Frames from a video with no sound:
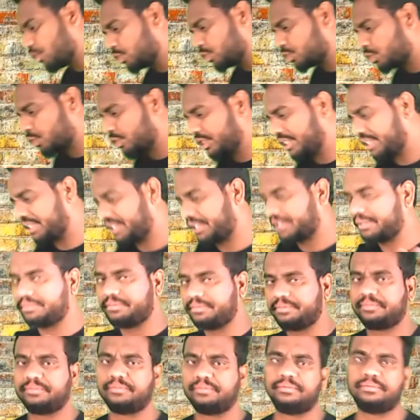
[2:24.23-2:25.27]
flow through it.
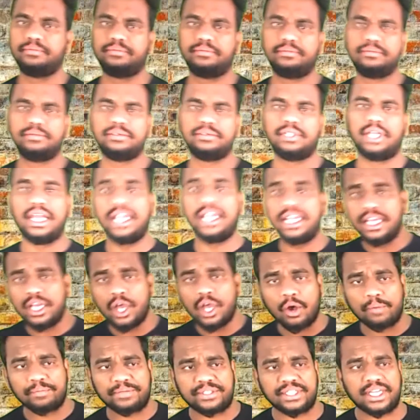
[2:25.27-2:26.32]
Any
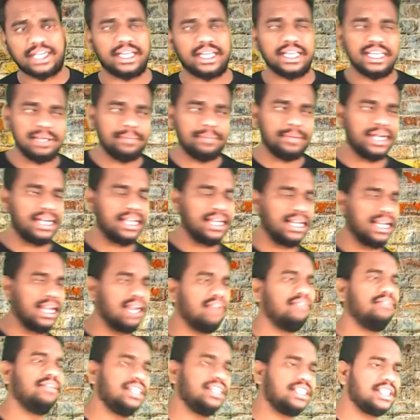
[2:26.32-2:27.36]
object, any
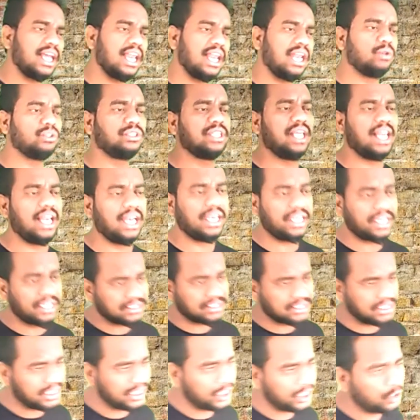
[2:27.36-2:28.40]
material which allows the
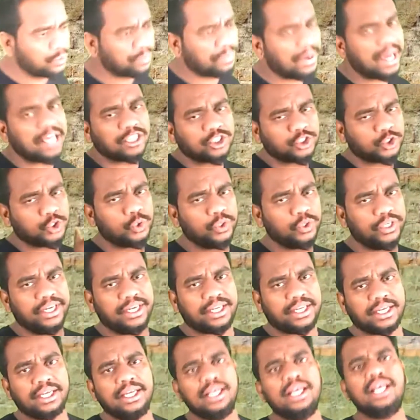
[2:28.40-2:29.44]
electricity to pass through
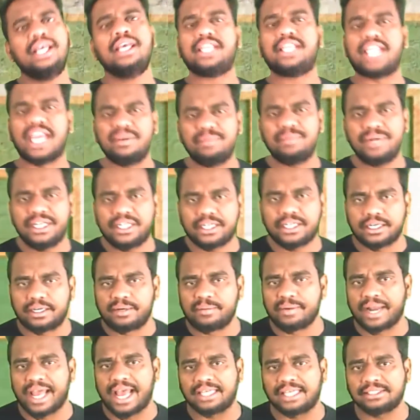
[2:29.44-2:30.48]
it can be
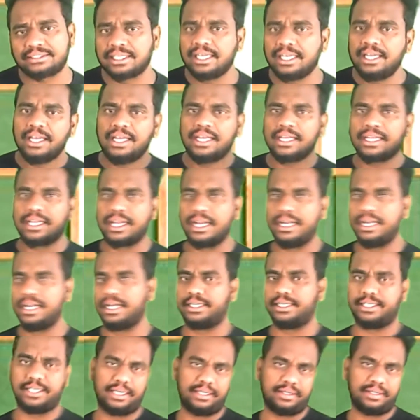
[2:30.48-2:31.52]
termed as
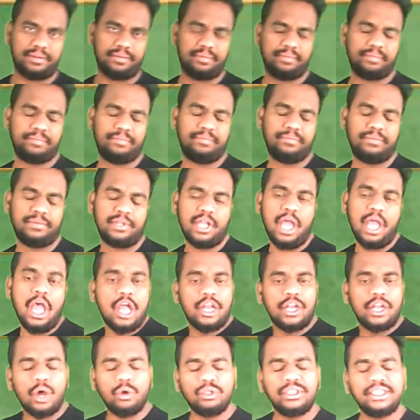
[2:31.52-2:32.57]
conductor.
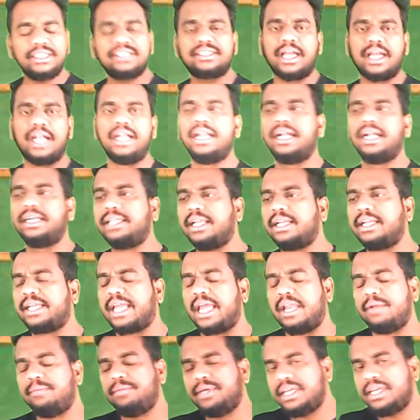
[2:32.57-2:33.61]
Now this conductor
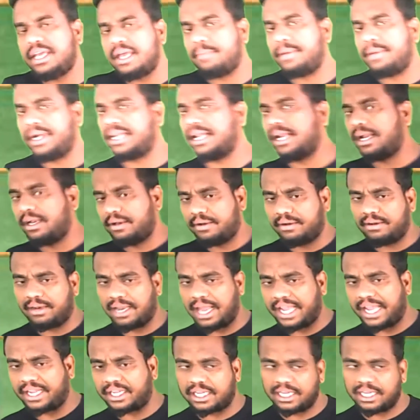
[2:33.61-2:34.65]
can be a metal
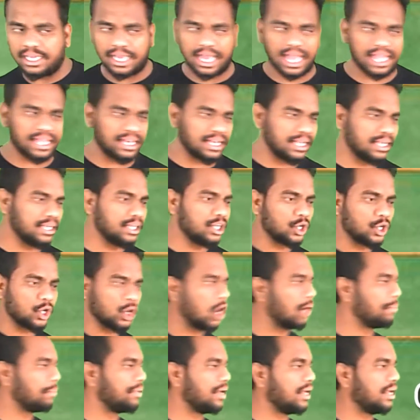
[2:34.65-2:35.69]
like iron,
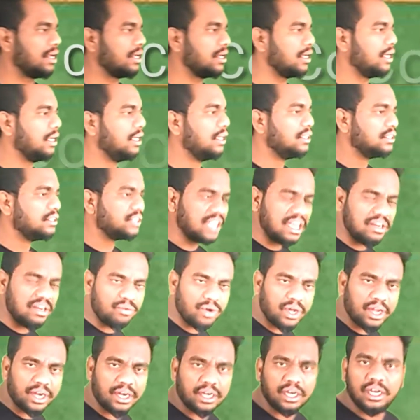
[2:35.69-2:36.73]
copper,
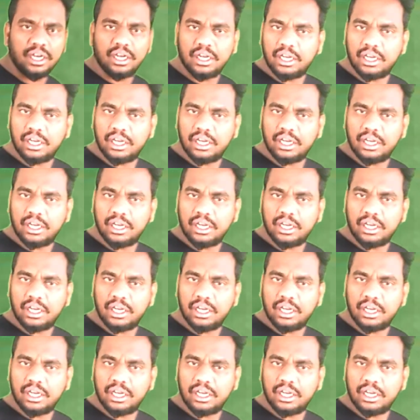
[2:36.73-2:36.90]
silver